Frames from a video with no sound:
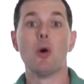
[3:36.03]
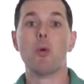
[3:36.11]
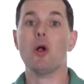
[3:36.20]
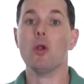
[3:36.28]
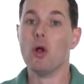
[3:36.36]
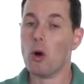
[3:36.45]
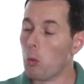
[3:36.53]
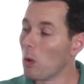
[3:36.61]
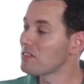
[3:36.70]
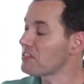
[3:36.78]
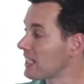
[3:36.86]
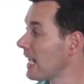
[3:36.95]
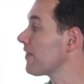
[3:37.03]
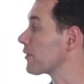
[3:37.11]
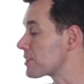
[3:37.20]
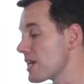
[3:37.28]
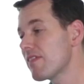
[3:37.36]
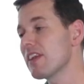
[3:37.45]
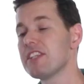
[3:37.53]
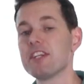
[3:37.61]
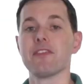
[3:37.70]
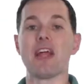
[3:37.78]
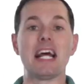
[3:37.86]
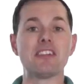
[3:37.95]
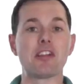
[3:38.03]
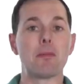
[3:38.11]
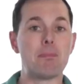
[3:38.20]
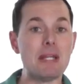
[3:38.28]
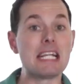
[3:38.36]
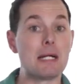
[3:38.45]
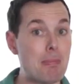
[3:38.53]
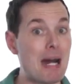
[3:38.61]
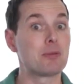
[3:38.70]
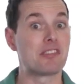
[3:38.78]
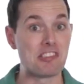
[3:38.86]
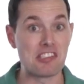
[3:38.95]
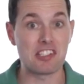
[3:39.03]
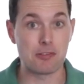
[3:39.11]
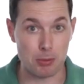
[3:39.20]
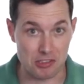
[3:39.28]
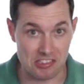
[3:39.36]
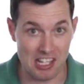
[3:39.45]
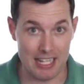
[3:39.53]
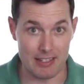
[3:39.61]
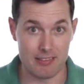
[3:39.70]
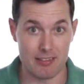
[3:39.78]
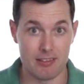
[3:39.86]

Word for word: well, once again, their dividend yield ends up being about 6%.